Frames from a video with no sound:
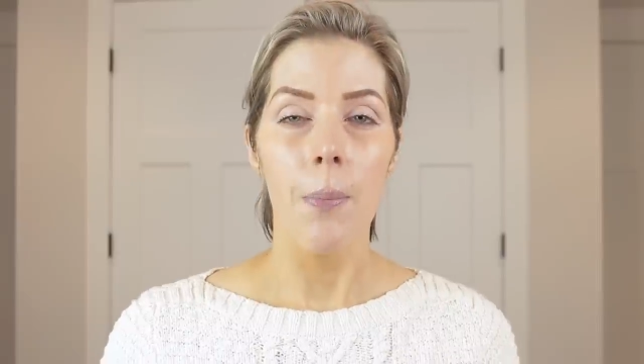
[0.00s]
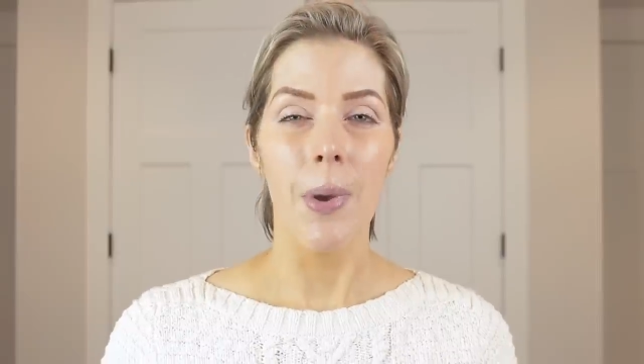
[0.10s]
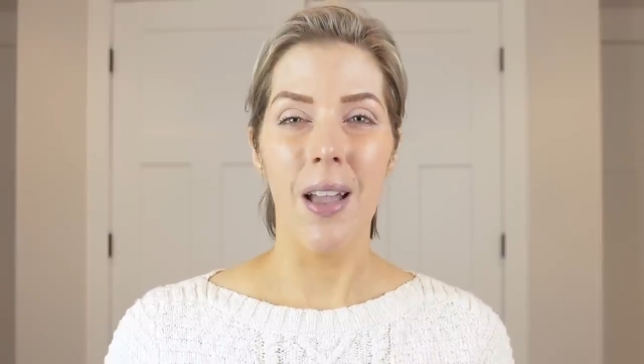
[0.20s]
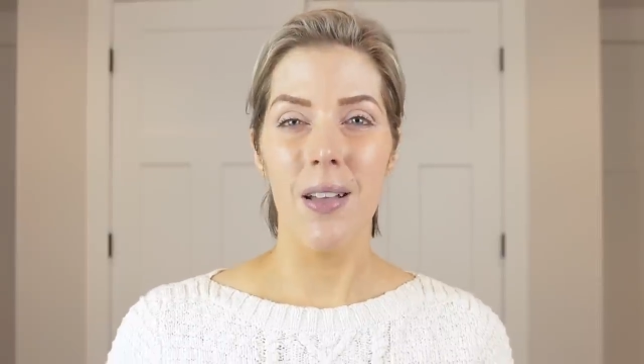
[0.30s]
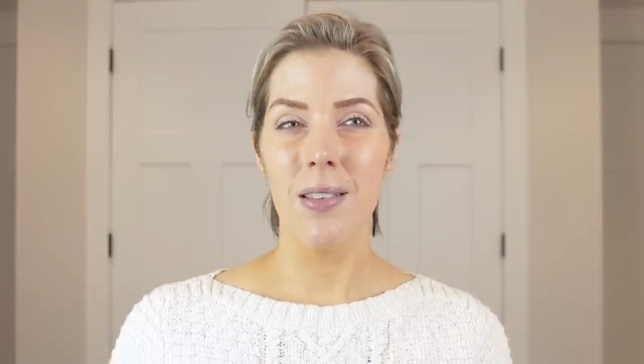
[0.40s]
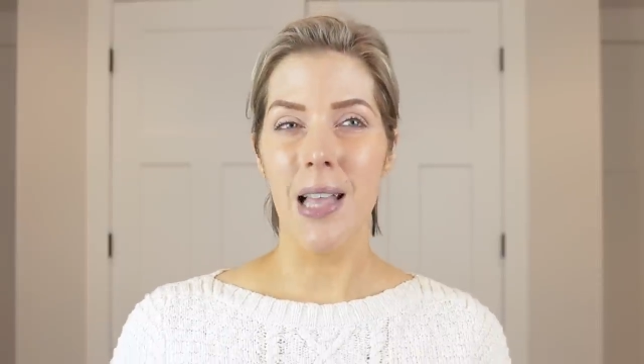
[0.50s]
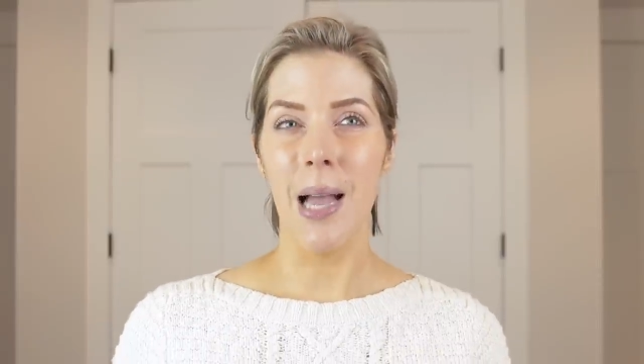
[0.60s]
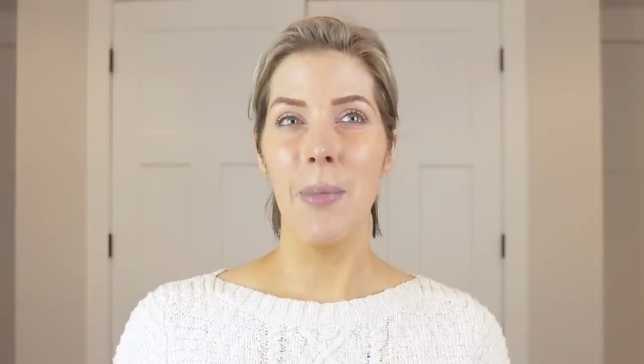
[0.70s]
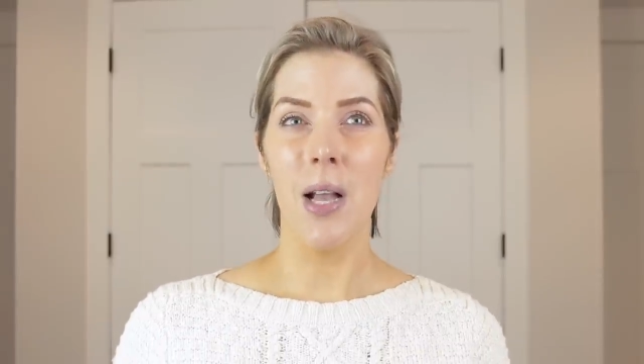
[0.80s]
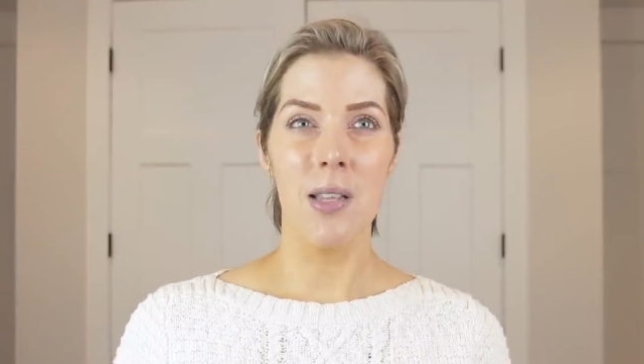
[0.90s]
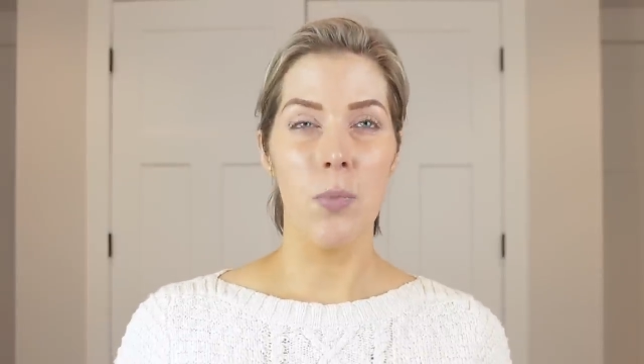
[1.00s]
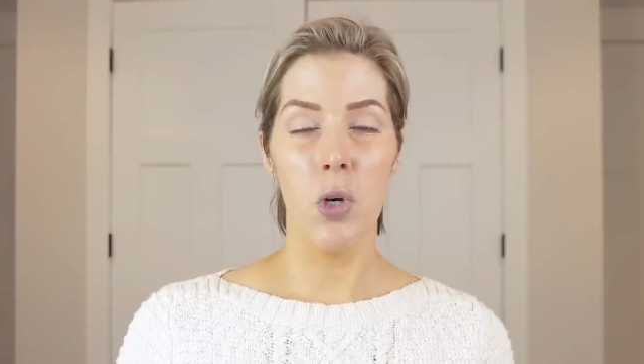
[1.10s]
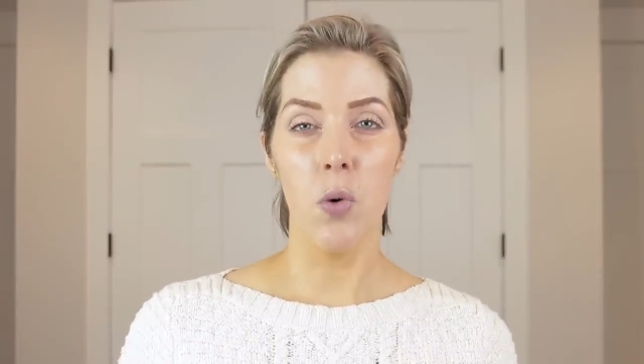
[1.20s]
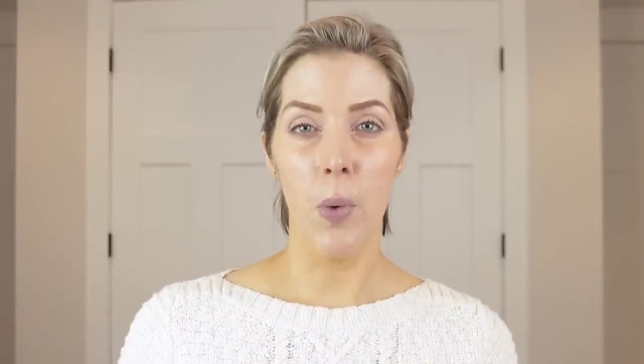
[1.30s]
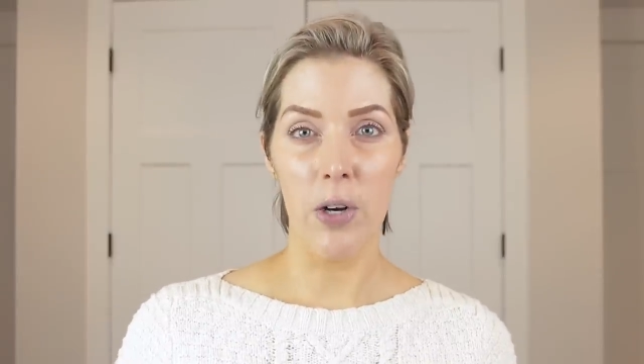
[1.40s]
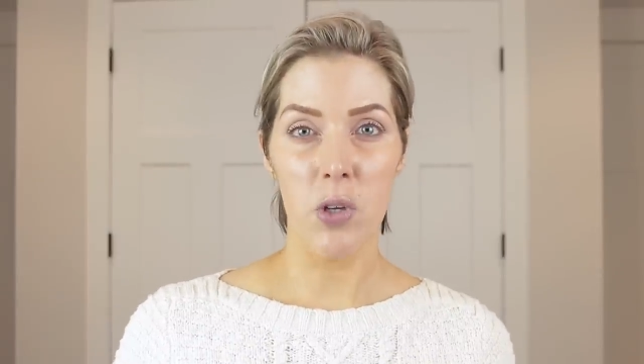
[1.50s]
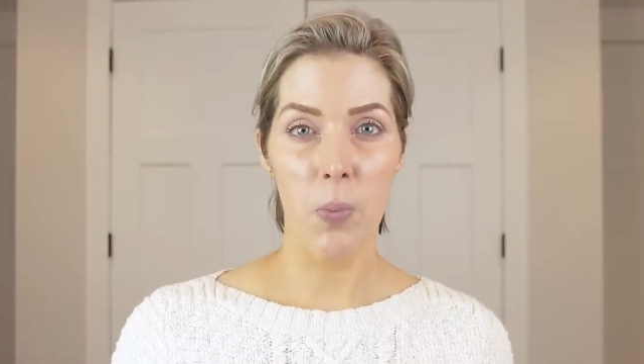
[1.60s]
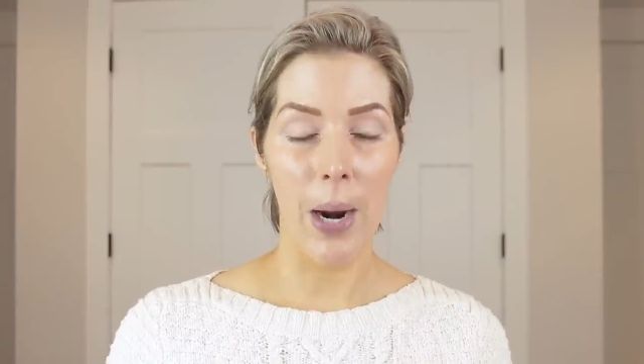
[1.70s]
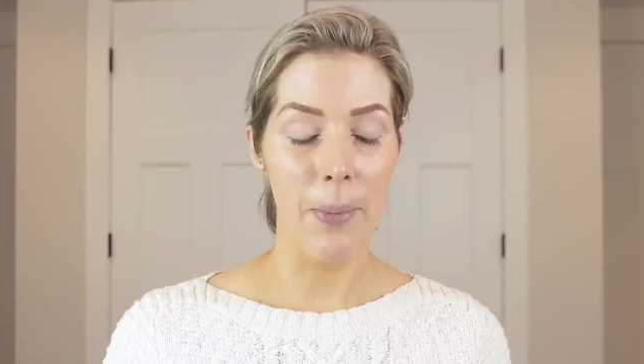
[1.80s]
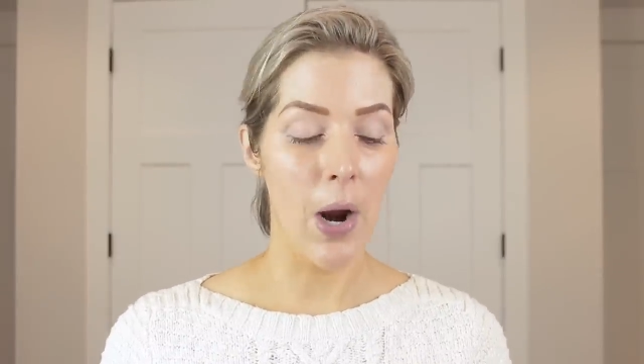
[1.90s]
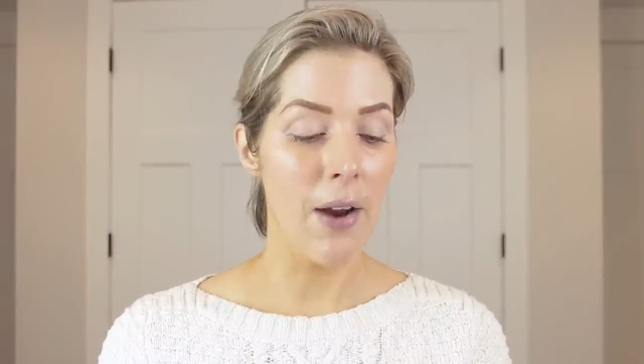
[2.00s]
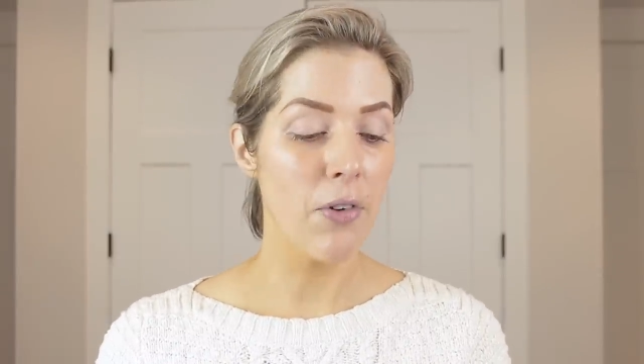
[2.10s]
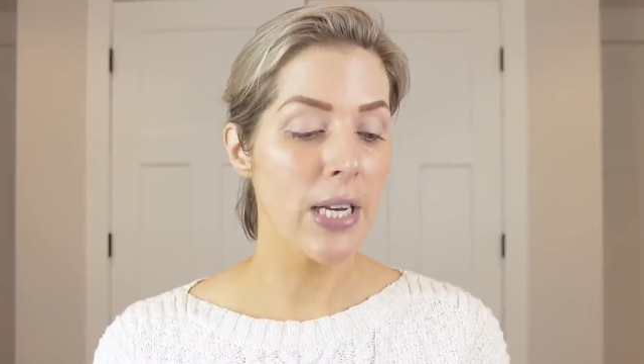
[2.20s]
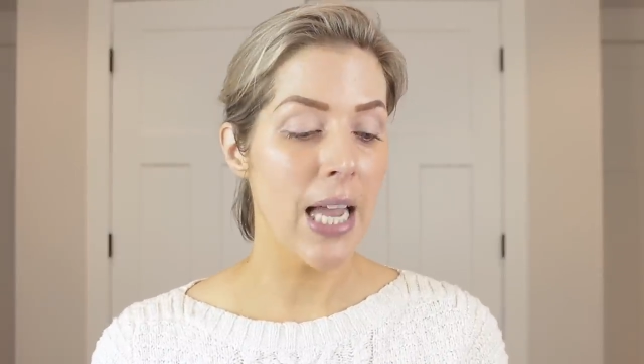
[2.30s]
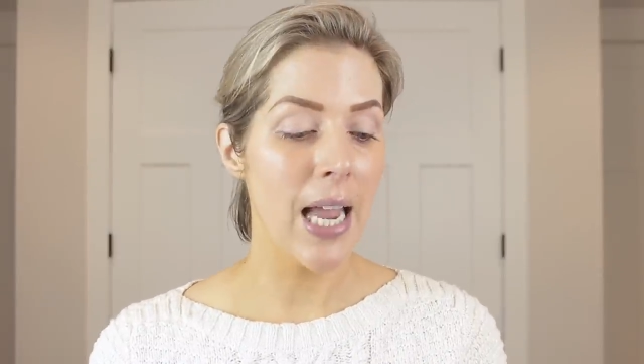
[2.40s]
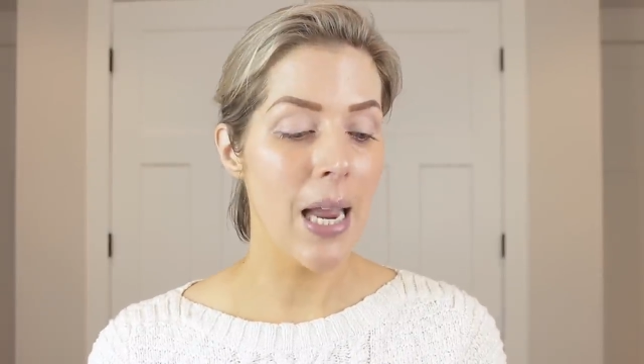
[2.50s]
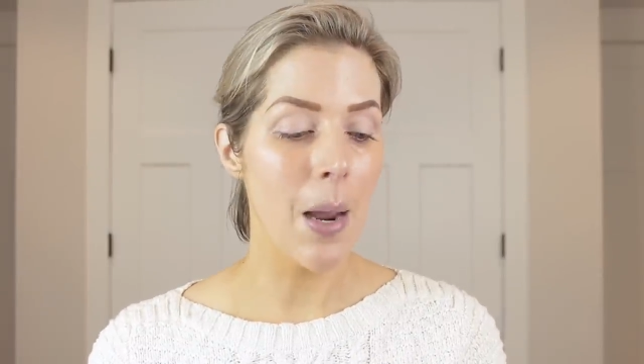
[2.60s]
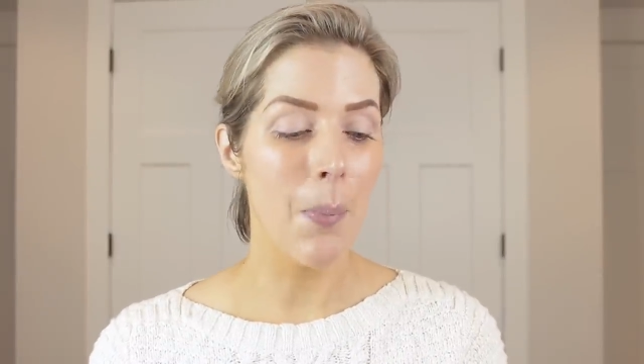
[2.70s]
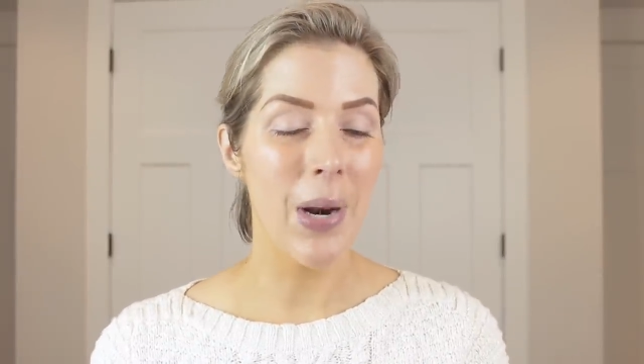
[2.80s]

because I'm not someone who wears a primer every day,